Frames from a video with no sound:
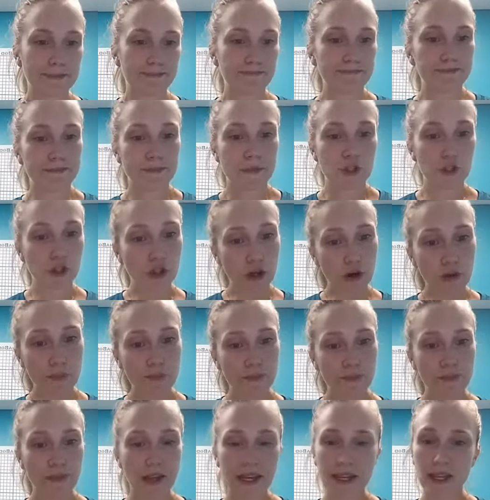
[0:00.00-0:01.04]
So,
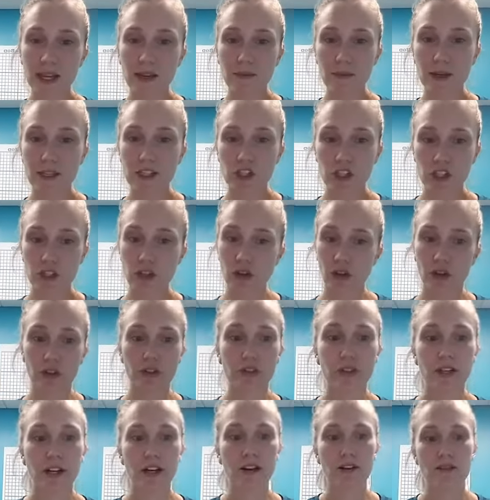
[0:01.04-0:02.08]
like I mentioned
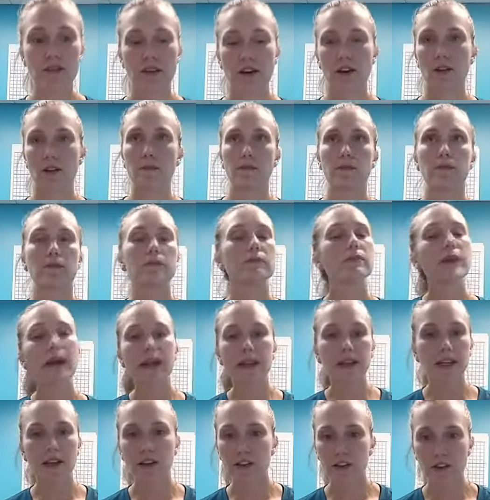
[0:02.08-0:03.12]
earlier, there are
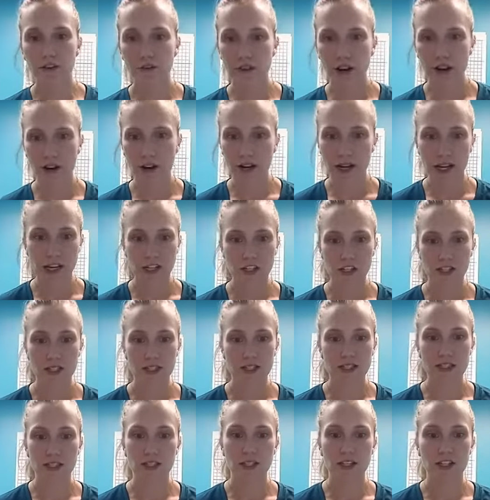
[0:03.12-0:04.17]
many other variations
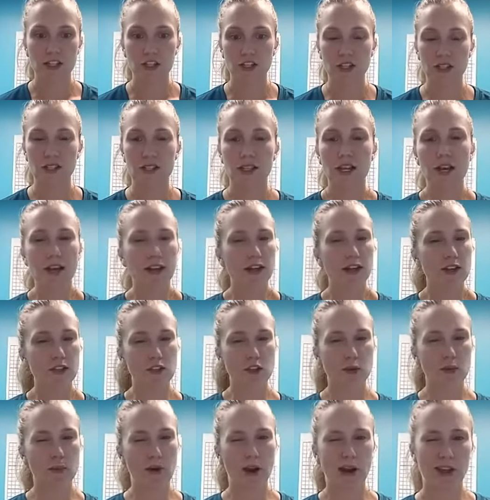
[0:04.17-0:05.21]
to lunges, so
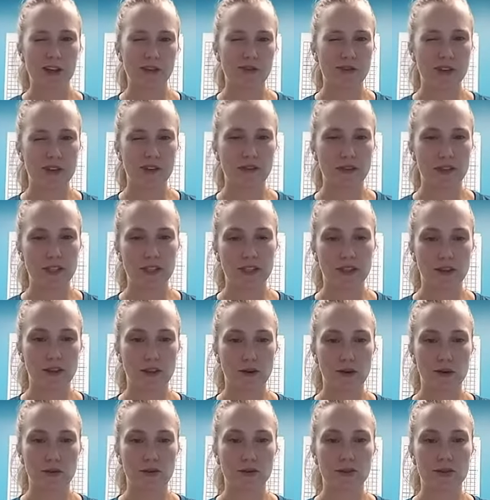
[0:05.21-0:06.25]
I'll probably revisit
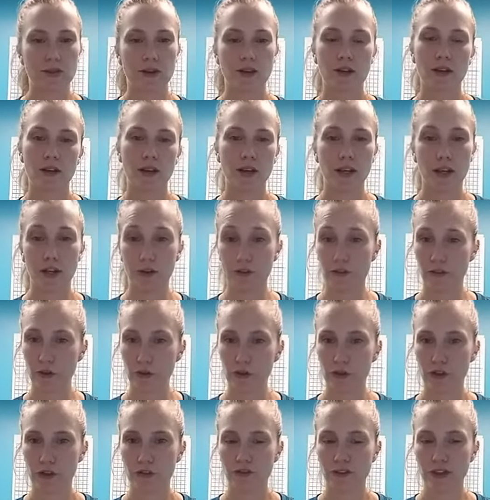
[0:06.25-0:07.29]
those in a
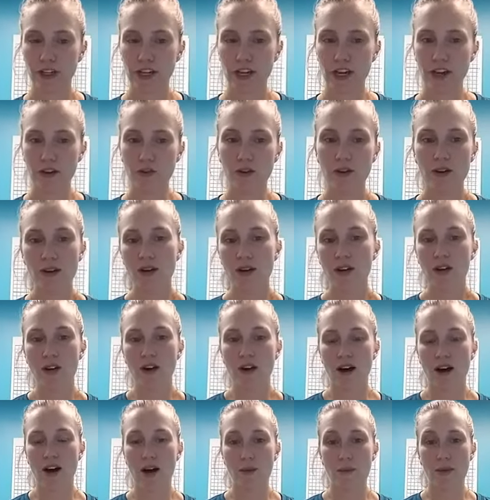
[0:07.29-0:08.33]
future video.
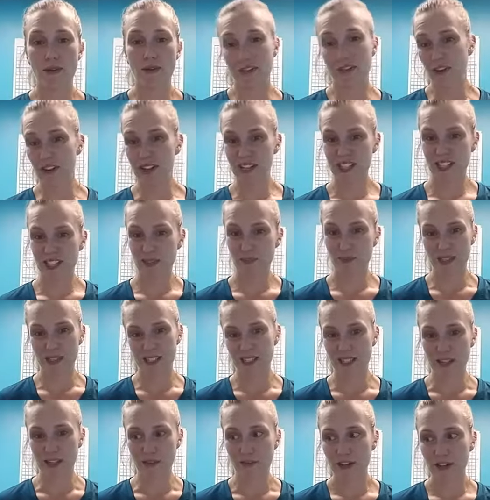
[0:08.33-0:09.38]
If there are any
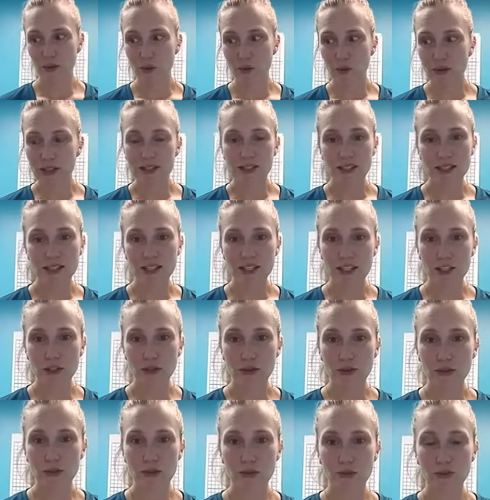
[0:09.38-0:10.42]
specific ones that
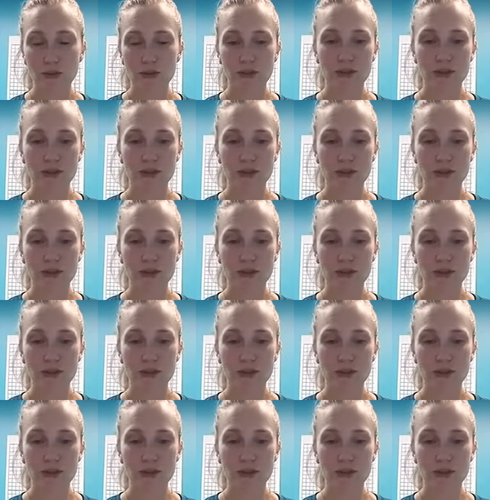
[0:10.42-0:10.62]
you